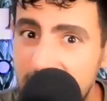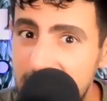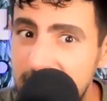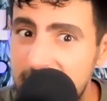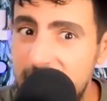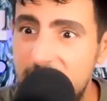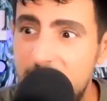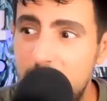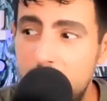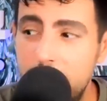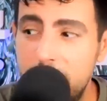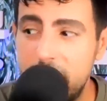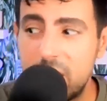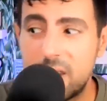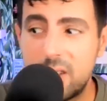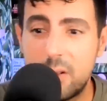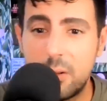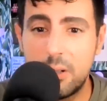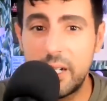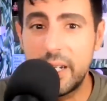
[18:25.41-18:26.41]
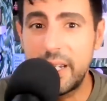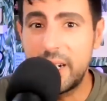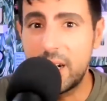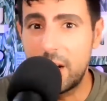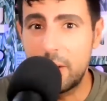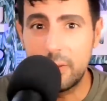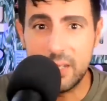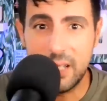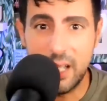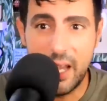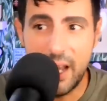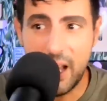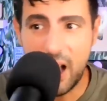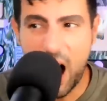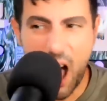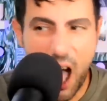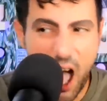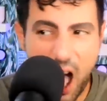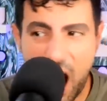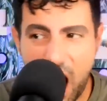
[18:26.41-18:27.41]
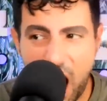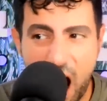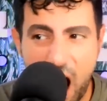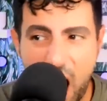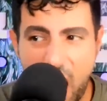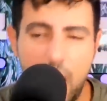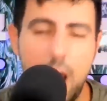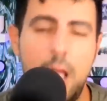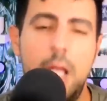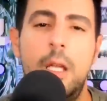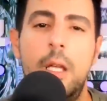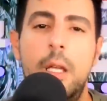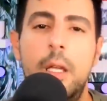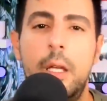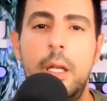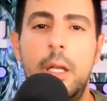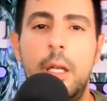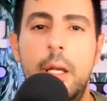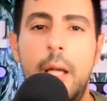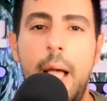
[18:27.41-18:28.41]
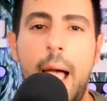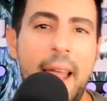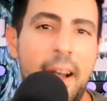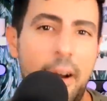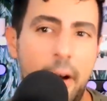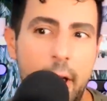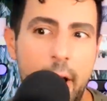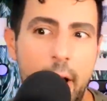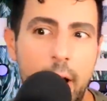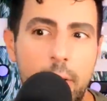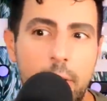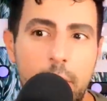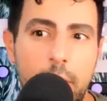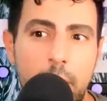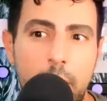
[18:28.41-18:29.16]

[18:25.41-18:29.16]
Because they told me the story and I was like, I don't know.